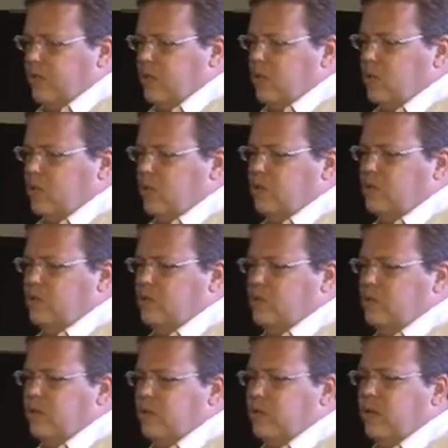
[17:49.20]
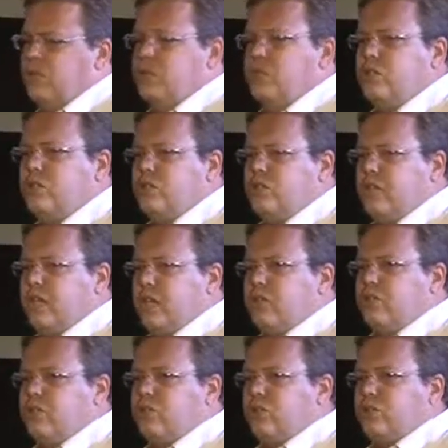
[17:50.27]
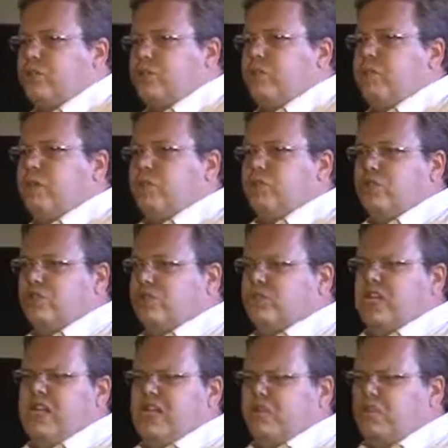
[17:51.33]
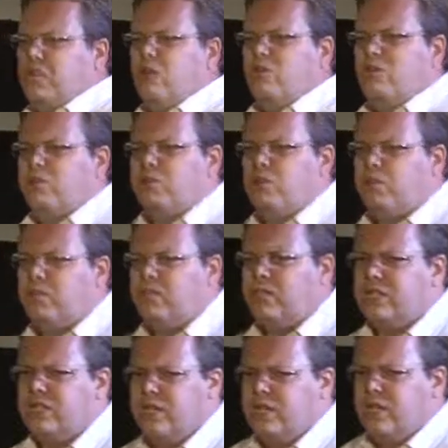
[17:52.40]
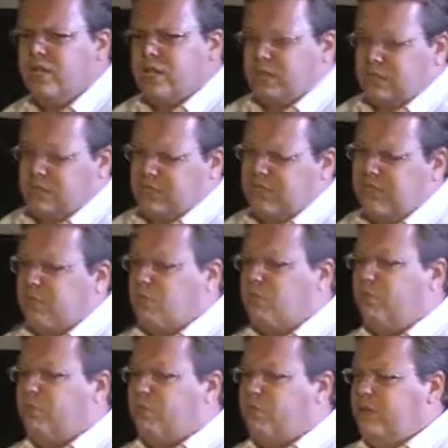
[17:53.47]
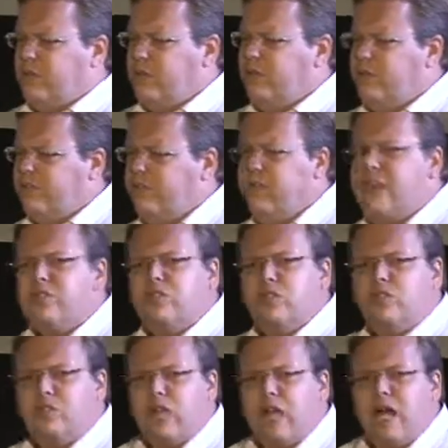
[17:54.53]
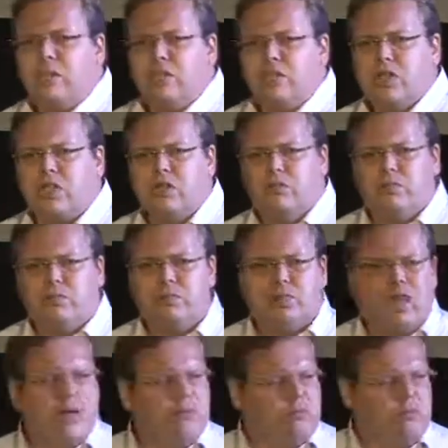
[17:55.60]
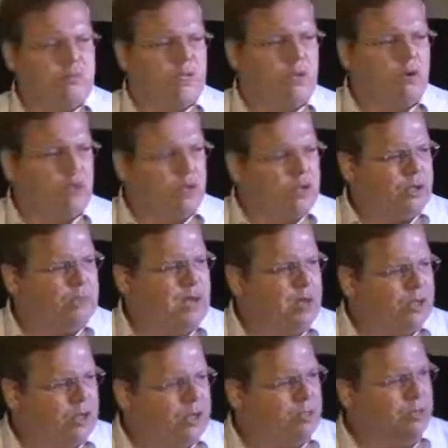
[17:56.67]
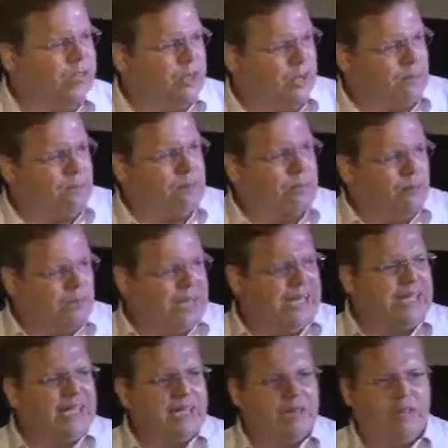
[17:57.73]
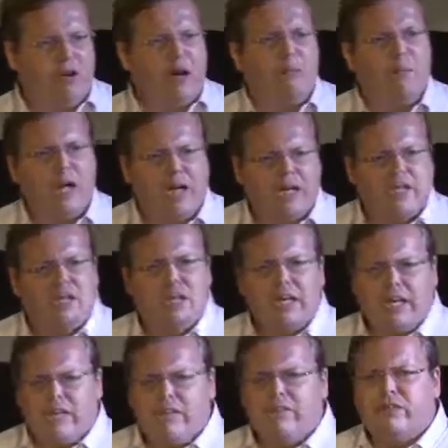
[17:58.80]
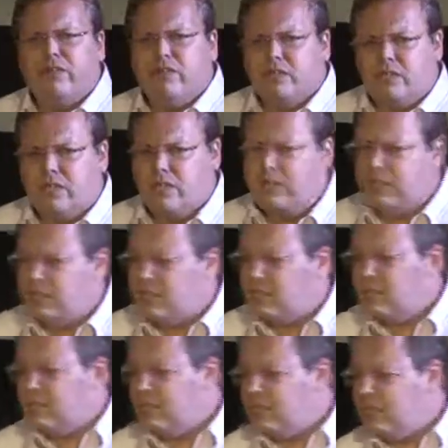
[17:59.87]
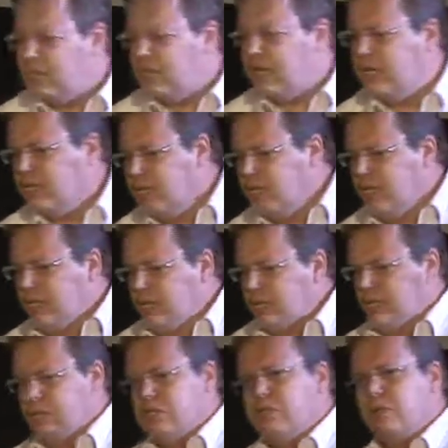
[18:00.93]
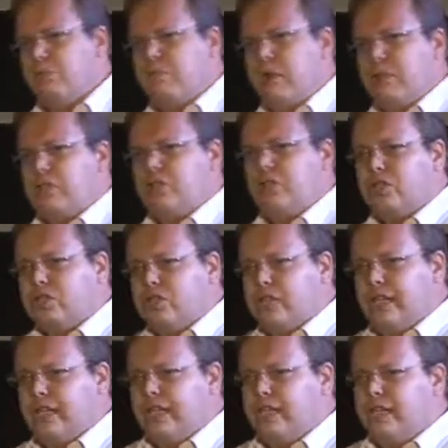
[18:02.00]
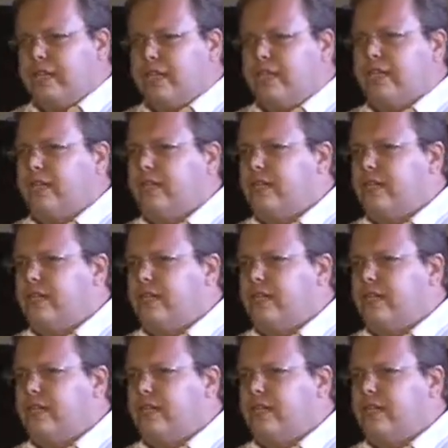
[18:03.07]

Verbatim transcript: go through subscriptions through the App Store. And some publishers are really slow to adopt to this because they said, well, we, you know, if we have subscribers, our own subscribers, we know a lot about them, and we need that for our marketing efforts, etc., uh, etc. Et so some publishers, they, they, they,